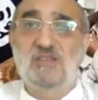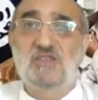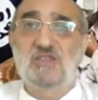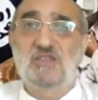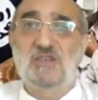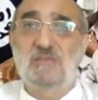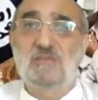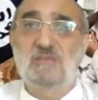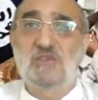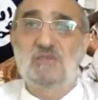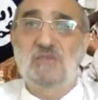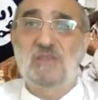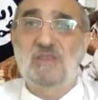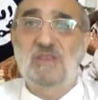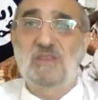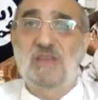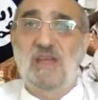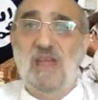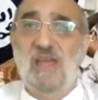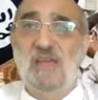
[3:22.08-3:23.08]
Strip
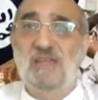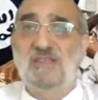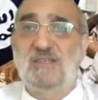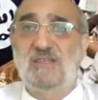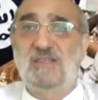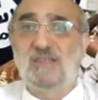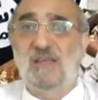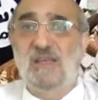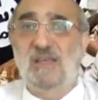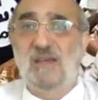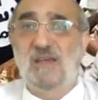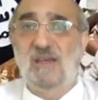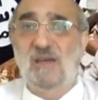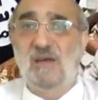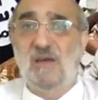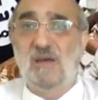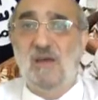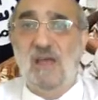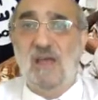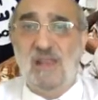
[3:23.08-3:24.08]
during the
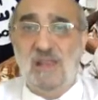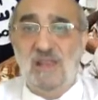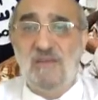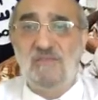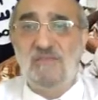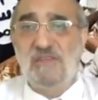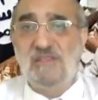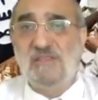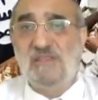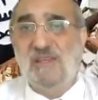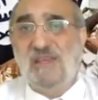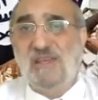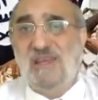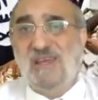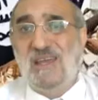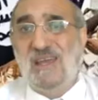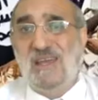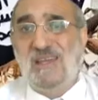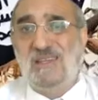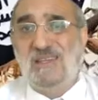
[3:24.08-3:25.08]
11
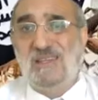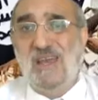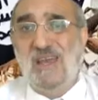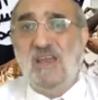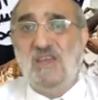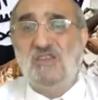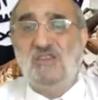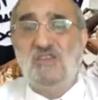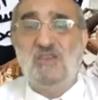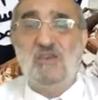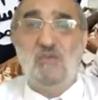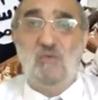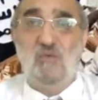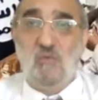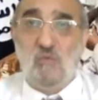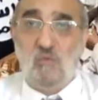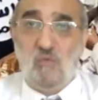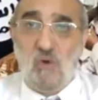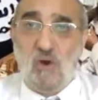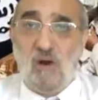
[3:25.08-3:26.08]
days
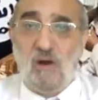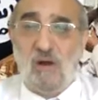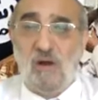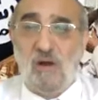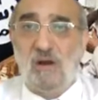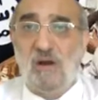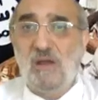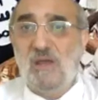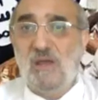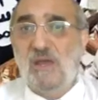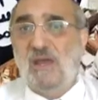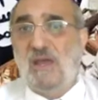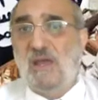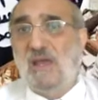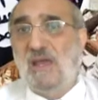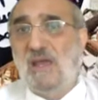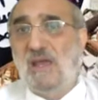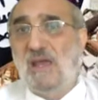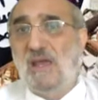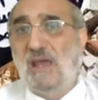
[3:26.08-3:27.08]
war.
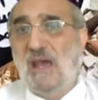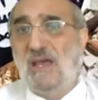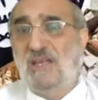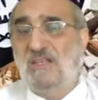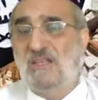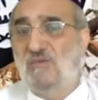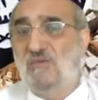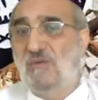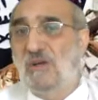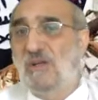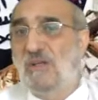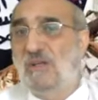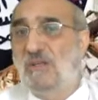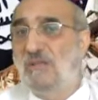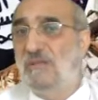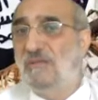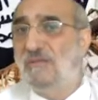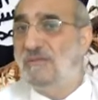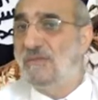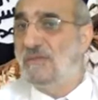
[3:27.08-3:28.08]
As
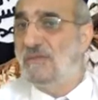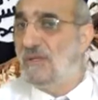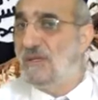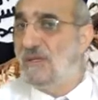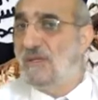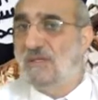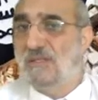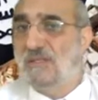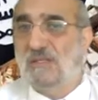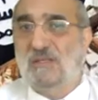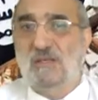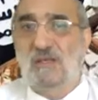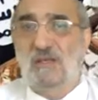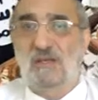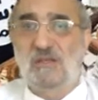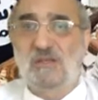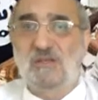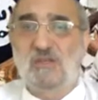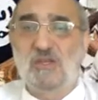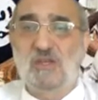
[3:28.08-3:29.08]
well, the
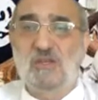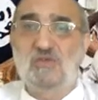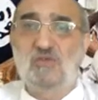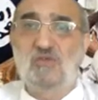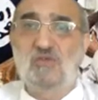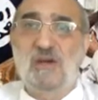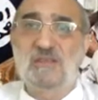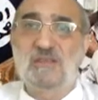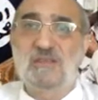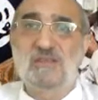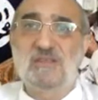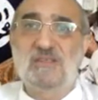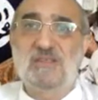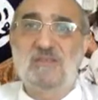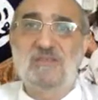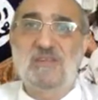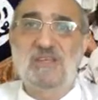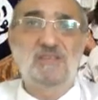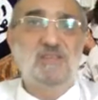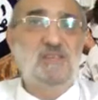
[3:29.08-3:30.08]

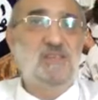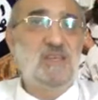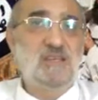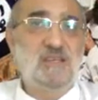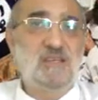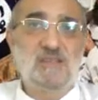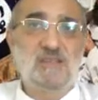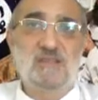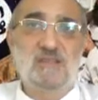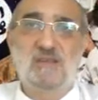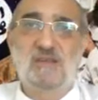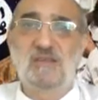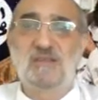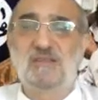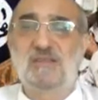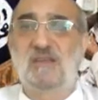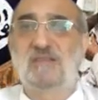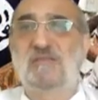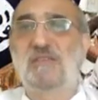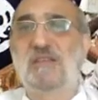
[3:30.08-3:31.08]
276,
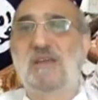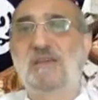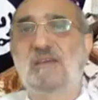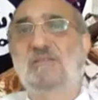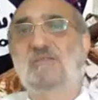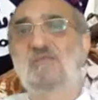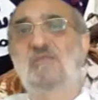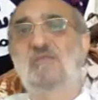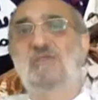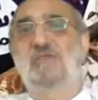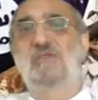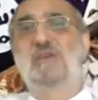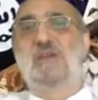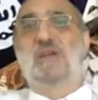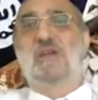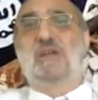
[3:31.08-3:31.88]
something like, they were